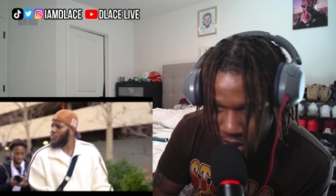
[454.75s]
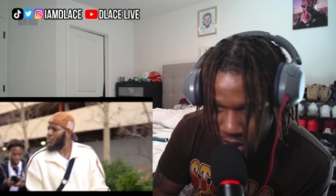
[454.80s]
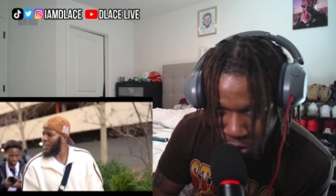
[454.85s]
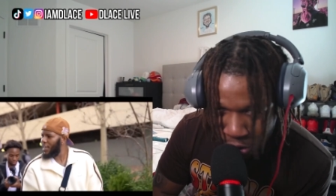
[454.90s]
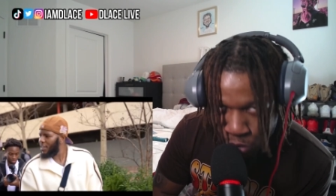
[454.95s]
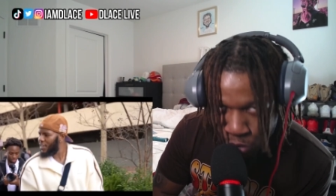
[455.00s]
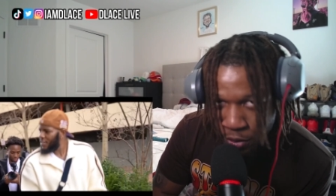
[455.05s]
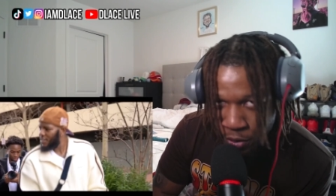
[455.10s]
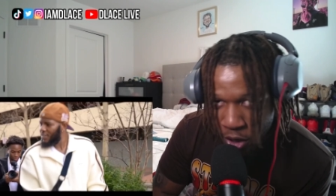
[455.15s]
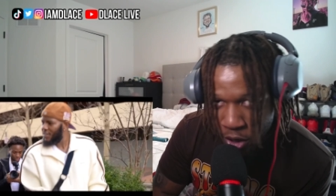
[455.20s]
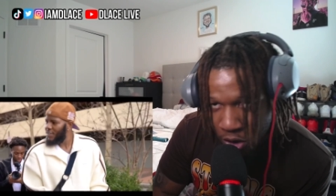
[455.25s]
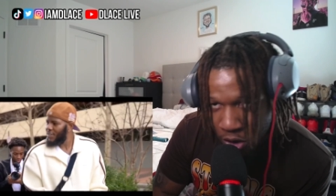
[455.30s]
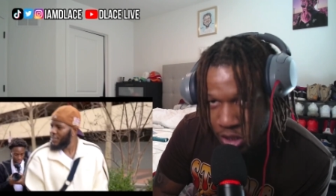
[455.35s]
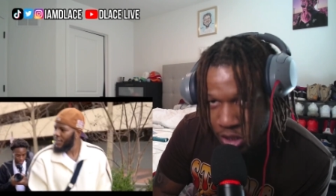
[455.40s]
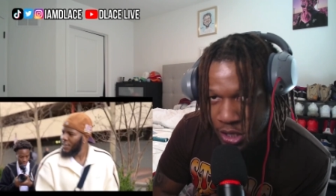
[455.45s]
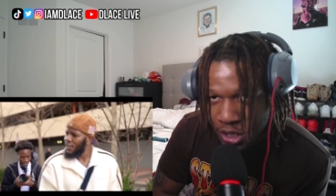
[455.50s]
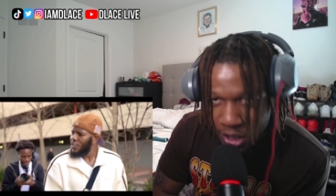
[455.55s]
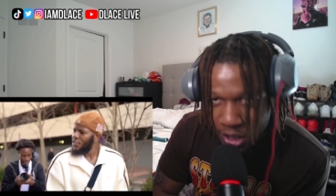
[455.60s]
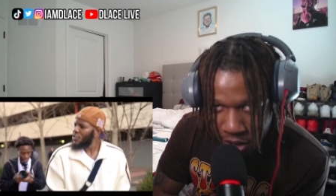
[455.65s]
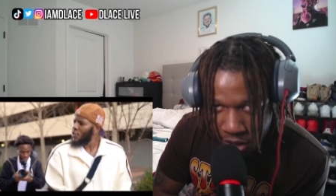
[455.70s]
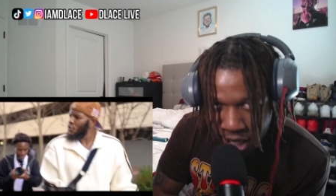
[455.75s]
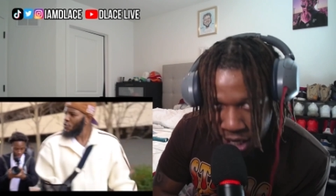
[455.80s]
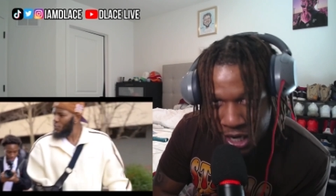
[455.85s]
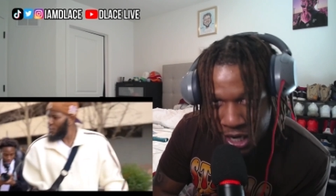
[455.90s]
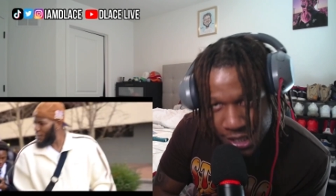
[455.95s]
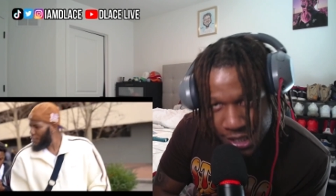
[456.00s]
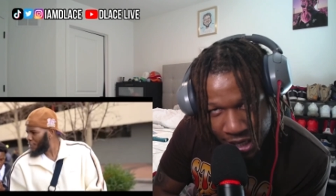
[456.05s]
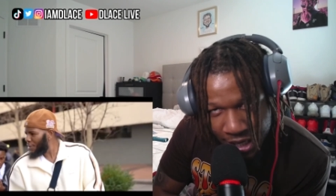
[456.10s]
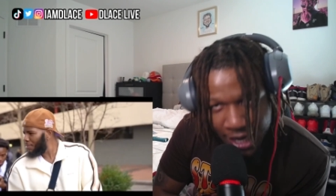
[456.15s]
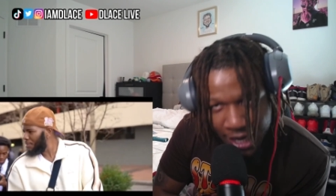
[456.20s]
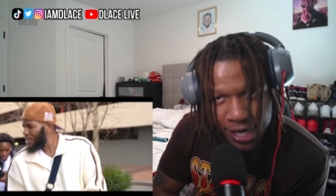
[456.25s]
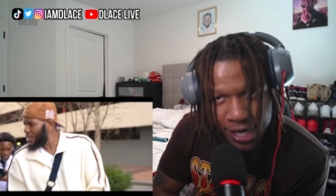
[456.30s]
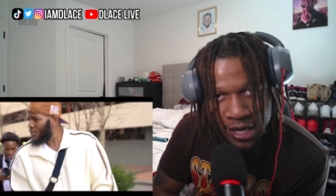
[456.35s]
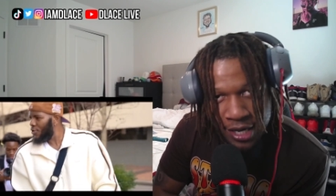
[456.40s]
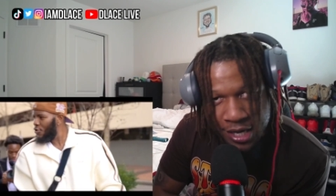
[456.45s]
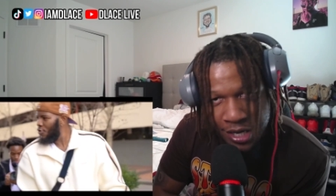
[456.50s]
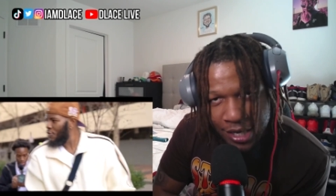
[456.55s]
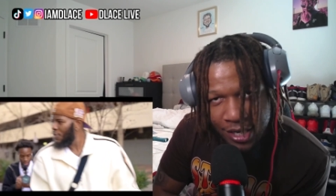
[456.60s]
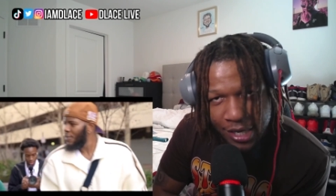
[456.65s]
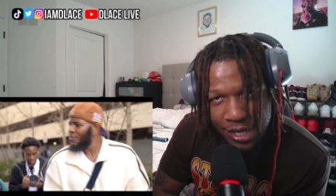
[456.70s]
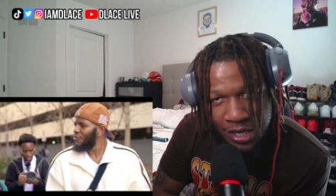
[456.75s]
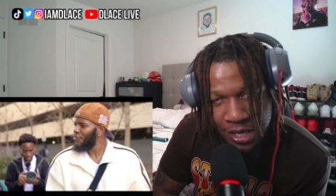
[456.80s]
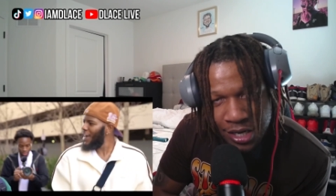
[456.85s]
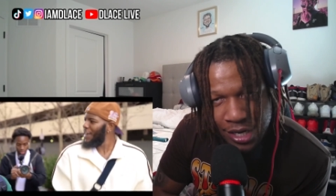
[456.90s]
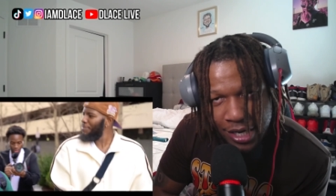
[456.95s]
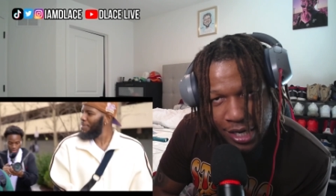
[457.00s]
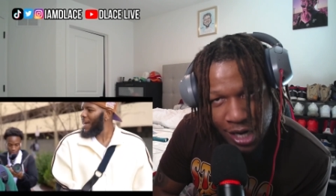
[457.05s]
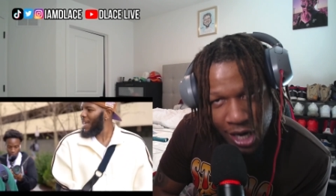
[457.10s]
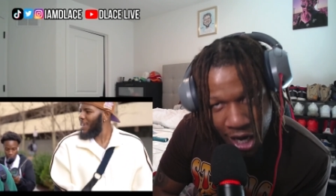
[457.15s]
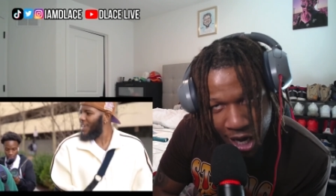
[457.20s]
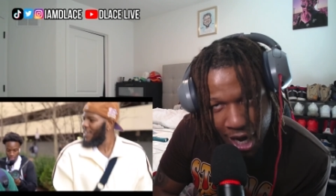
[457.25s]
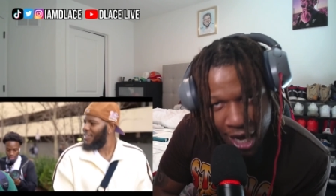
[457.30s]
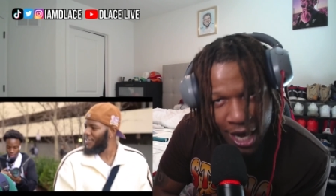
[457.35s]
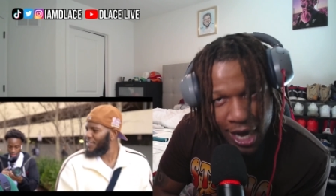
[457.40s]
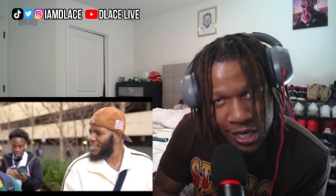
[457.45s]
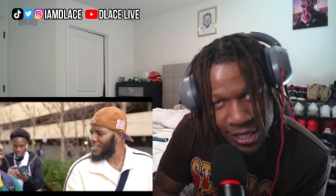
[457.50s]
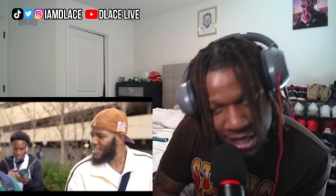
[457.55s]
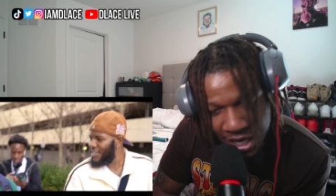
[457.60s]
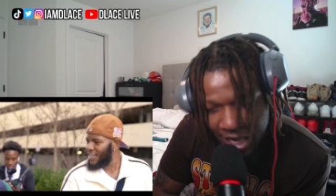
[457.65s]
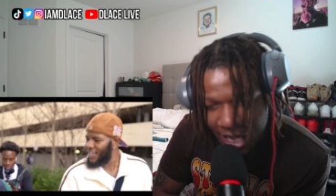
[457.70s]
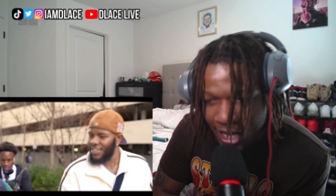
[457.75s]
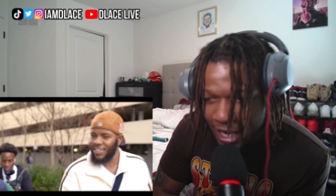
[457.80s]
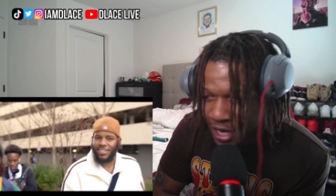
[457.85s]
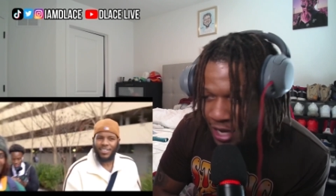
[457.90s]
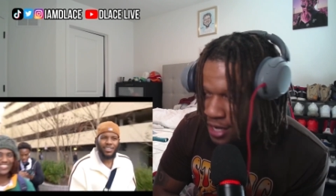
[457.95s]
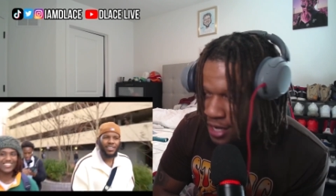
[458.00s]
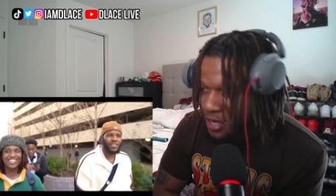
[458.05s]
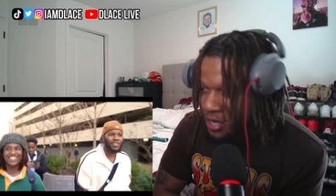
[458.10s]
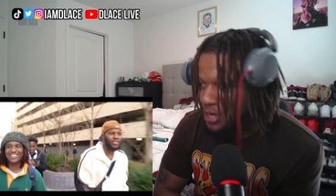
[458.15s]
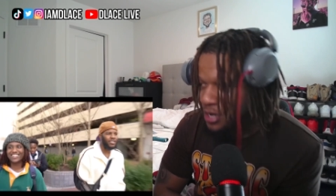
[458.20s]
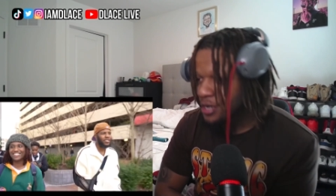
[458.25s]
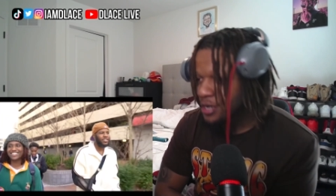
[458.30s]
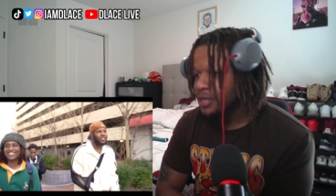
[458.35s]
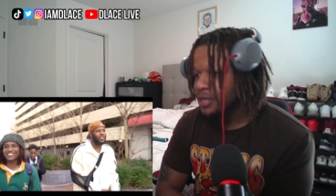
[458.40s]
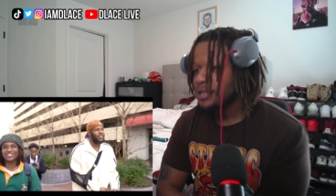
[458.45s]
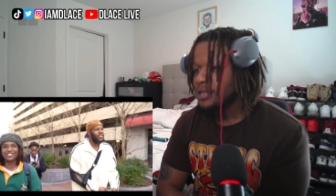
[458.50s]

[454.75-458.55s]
You supposed to, you know what I'm saying? You know what I'm saying? your lyrics.